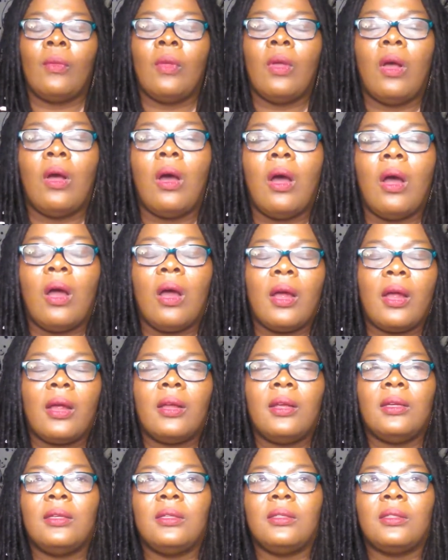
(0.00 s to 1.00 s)
our
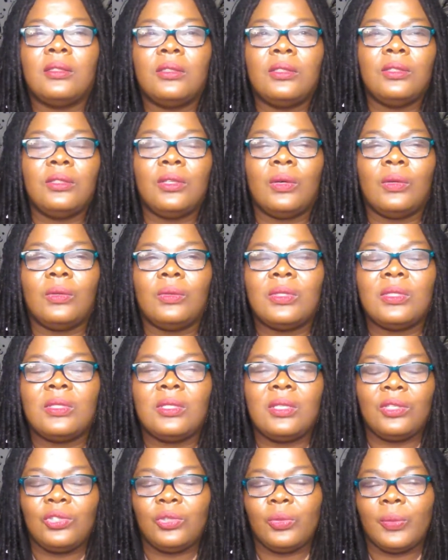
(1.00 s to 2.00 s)

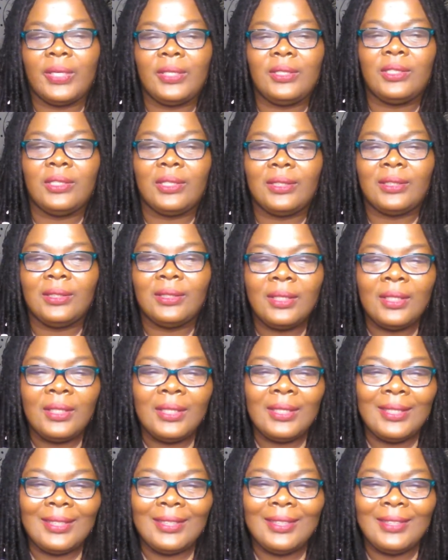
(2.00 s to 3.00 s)
situation.
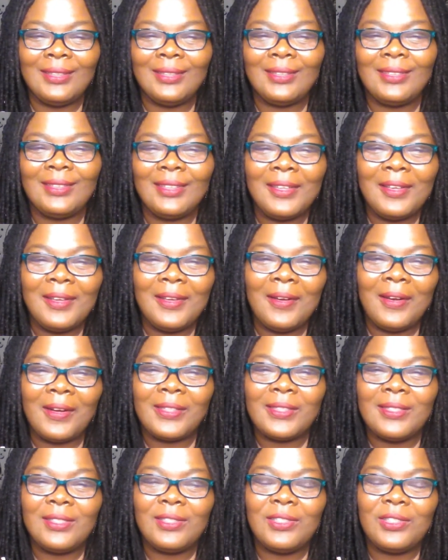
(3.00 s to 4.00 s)
Our
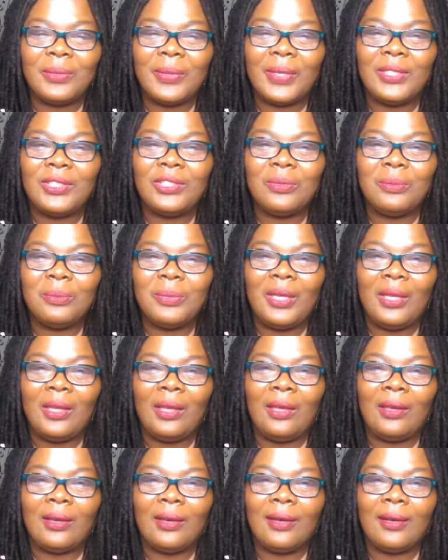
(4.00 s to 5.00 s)
situation
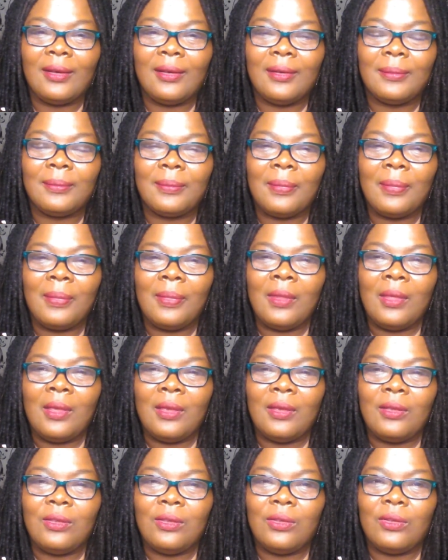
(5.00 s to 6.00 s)
being
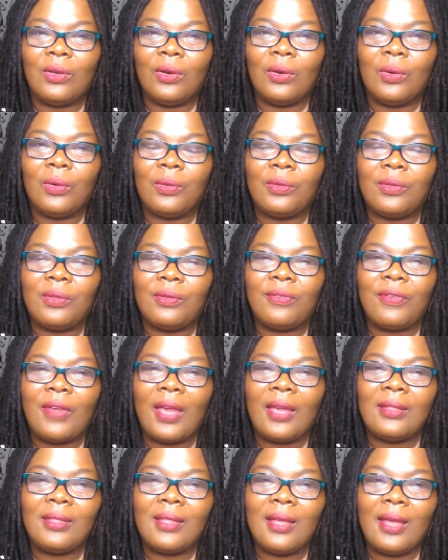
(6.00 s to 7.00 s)
the
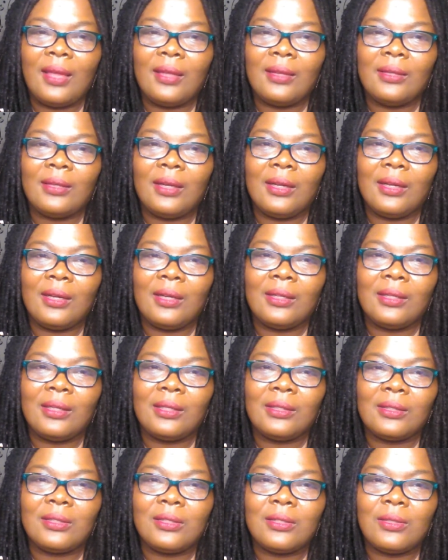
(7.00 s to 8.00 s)
fact that
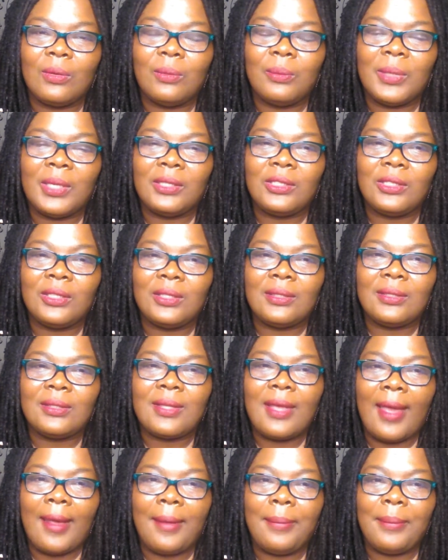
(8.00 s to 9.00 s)
so much is
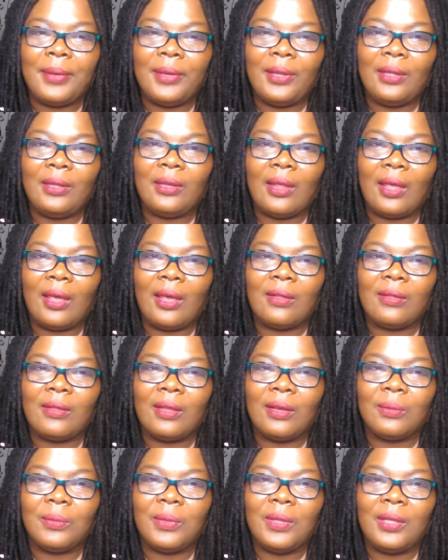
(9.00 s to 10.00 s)
happening now
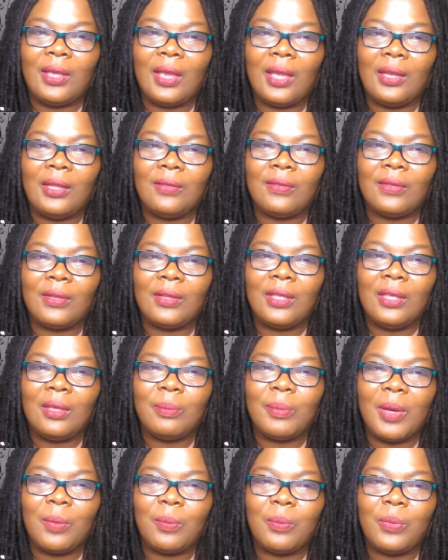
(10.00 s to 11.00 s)
that we can't even
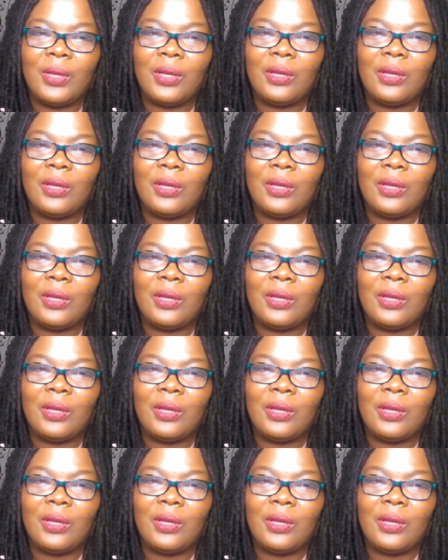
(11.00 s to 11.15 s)
keep up with